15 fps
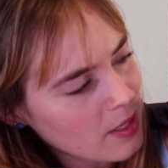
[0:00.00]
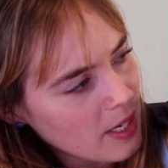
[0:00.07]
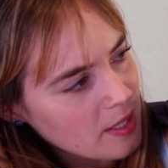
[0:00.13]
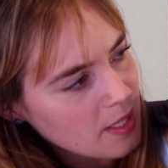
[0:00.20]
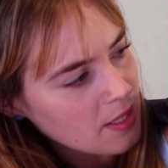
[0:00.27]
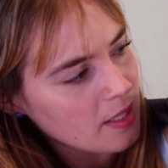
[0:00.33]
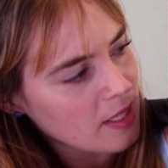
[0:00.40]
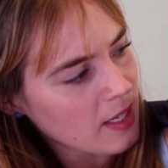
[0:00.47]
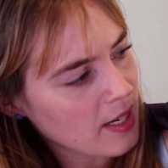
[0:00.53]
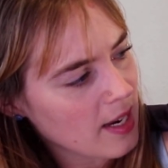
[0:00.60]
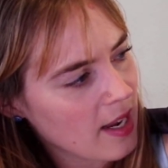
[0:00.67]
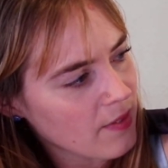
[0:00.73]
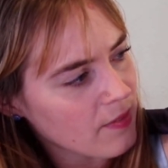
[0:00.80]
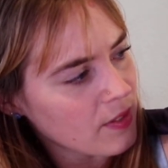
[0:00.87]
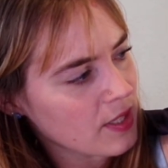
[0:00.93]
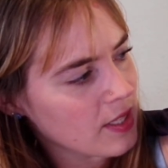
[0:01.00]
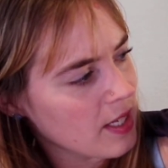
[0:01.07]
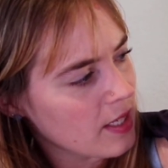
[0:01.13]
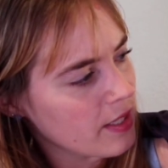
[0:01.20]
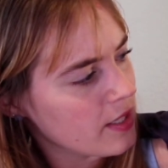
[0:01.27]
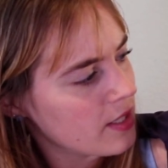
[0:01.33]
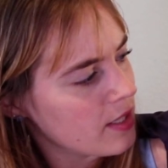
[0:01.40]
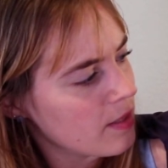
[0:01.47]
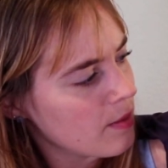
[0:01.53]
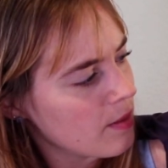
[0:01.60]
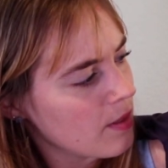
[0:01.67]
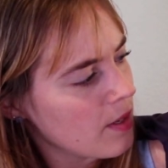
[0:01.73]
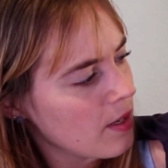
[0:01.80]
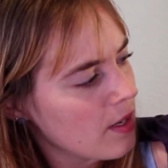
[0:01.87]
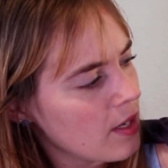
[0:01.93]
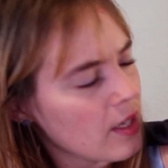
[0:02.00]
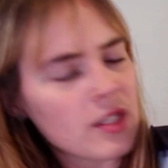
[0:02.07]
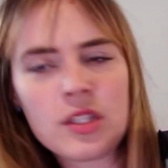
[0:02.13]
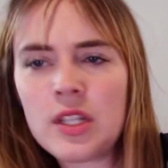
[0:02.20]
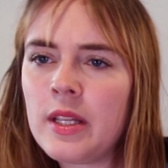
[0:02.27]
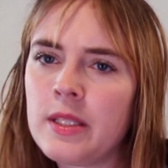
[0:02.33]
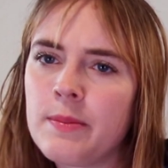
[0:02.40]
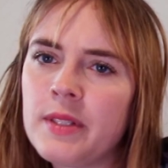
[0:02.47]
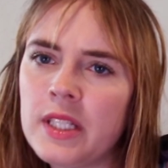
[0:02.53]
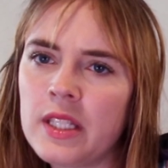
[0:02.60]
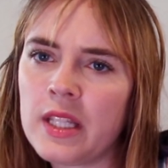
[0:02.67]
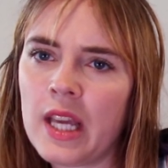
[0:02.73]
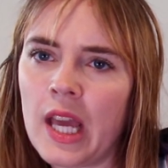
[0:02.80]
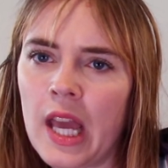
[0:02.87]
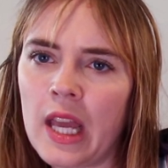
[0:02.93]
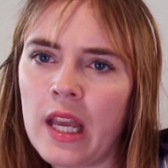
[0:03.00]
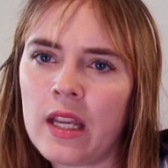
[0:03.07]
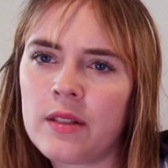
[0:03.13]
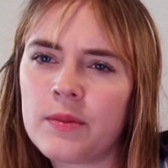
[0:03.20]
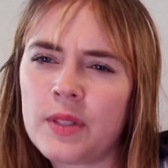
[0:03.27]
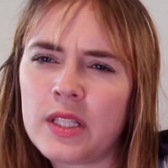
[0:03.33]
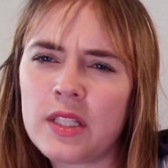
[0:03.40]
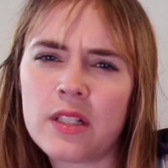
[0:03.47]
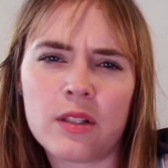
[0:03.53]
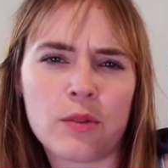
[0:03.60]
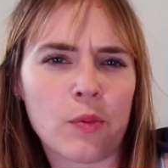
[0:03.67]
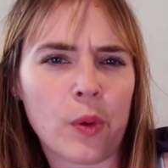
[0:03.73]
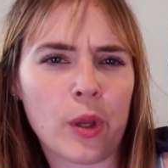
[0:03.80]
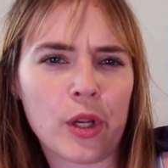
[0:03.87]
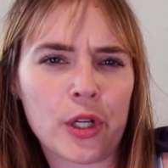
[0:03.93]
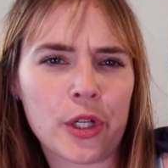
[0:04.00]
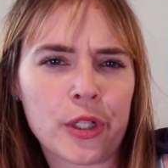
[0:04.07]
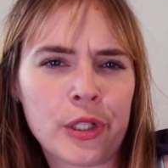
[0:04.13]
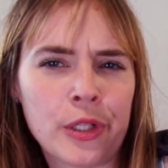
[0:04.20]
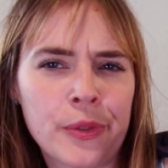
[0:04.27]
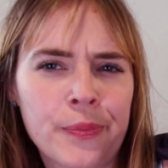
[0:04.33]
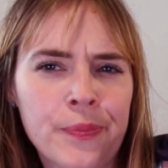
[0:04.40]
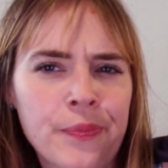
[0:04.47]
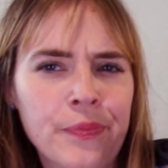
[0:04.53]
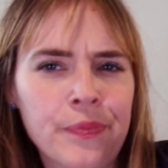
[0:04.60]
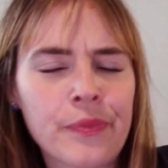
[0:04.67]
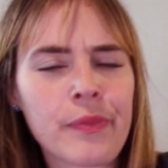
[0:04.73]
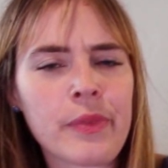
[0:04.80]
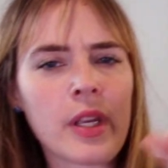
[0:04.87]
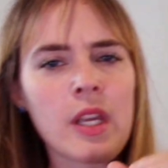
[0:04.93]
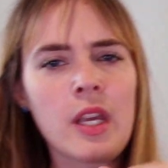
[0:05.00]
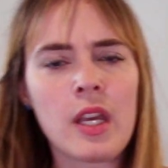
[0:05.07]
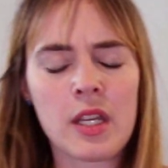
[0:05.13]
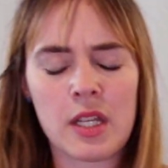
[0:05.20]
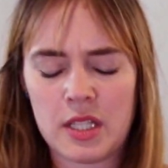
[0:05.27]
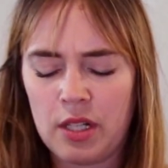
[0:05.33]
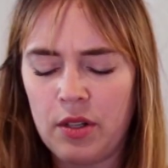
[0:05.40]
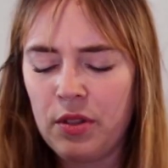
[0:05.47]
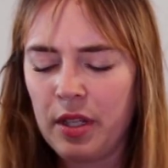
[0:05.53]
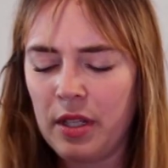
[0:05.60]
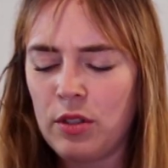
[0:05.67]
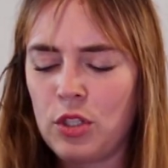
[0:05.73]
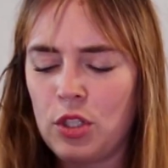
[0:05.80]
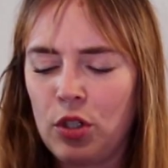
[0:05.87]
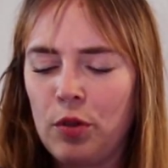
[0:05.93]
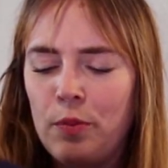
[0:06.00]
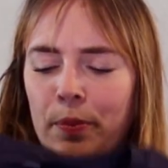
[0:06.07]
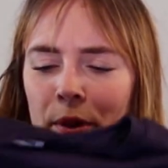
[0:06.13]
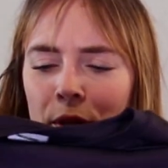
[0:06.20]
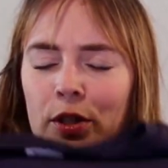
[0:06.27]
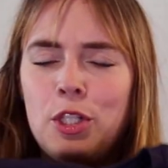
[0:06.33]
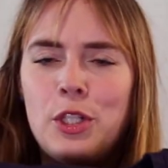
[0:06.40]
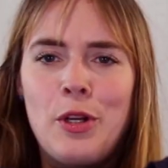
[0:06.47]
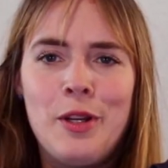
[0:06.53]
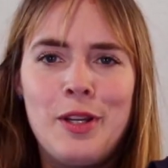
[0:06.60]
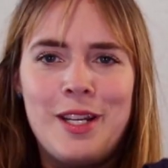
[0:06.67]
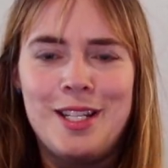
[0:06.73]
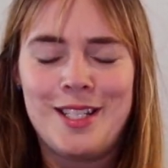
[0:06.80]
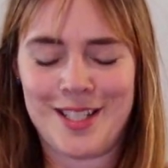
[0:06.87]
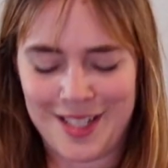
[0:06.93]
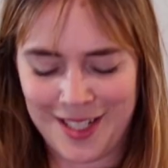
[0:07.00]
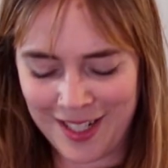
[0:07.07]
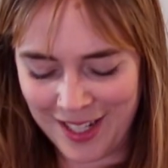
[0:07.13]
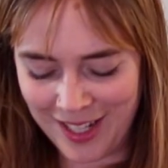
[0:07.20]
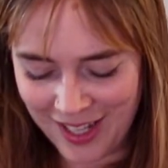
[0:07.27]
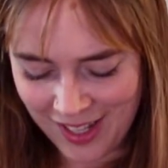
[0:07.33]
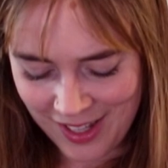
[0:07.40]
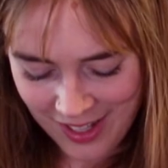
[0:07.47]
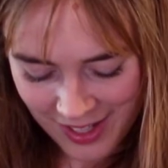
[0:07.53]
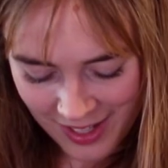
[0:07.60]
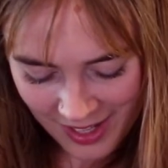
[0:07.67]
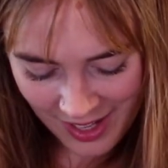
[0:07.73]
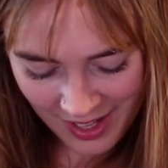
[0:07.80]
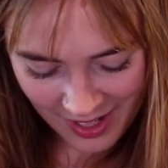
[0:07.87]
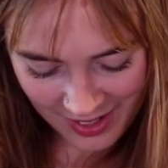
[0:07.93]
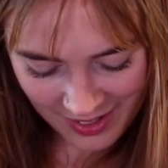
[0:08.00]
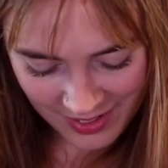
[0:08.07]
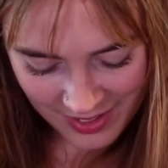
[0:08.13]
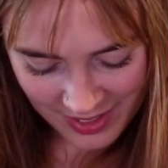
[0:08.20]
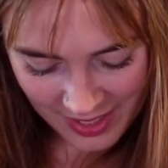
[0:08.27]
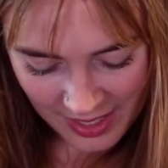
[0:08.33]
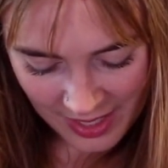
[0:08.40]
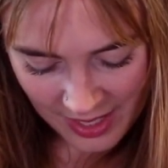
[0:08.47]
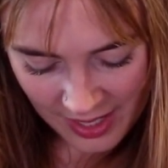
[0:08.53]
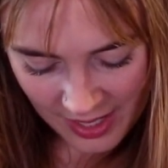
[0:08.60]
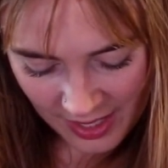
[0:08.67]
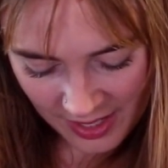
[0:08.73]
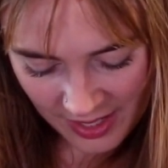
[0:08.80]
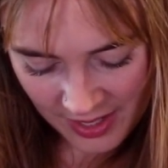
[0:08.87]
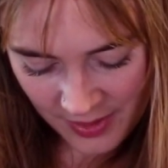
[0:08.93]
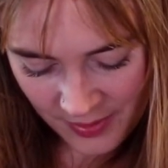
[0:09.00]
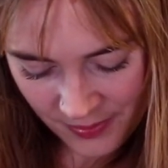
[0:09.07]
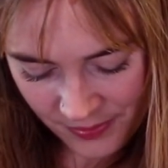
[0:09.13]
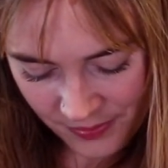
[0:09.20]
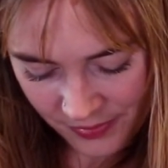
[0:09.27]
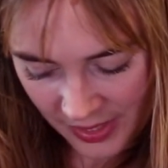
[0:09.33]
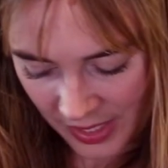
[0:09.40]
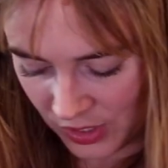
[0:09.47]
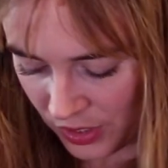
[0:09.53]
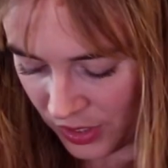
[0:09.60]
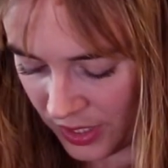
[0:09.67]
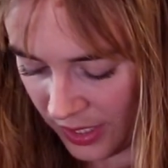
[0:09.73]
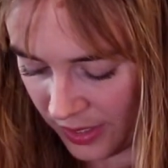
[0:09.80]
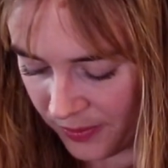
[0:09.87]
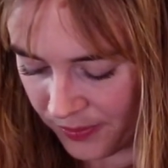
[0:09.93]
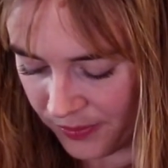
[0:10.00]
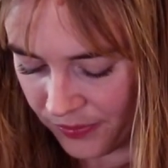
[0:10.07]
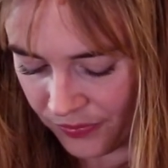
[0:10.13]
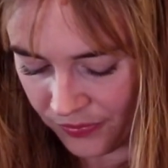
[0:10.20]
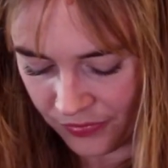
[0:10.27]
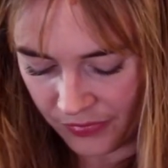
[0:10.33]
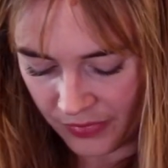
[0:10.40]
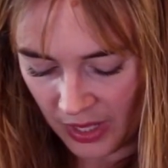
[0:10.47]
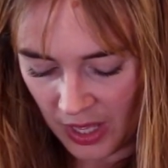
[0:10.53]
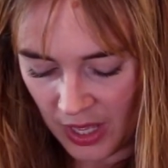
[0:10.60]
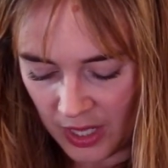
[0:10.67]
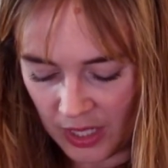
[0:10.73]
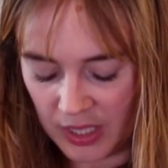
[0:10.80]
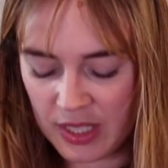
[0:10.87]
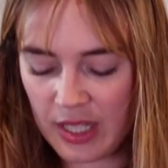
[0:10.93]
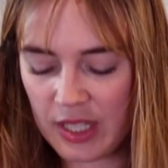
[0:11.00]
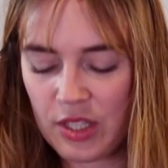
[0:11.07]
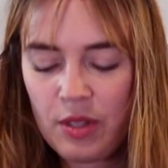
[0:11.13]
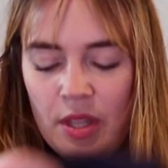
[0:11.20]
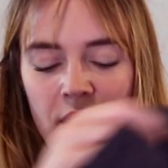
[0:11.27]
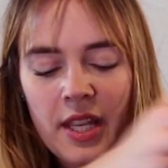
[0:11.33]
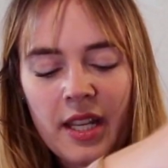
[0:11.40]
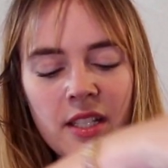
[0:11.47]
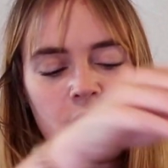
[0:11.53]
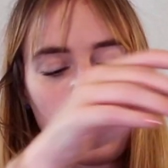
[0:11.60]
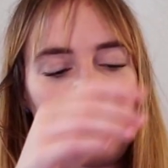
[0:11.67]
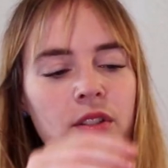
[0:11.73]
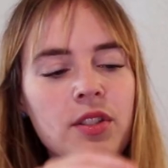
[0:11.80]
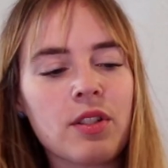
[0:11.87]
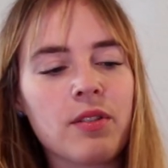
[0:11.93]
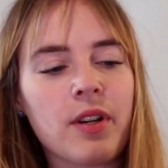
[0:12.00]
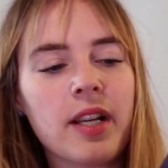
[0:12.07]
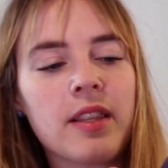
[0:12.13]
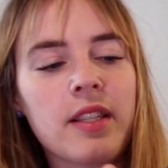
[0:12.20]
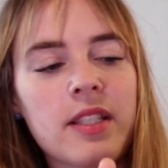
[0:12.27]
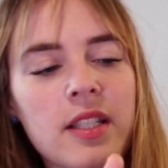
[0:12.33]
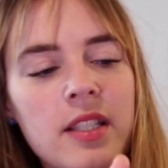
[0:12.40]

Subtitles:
and then the alive is this. So it's missing the A. That's a little weird. Because I don't think it should be, should it? Huh. Interesting. Because, so the thing is also, right, this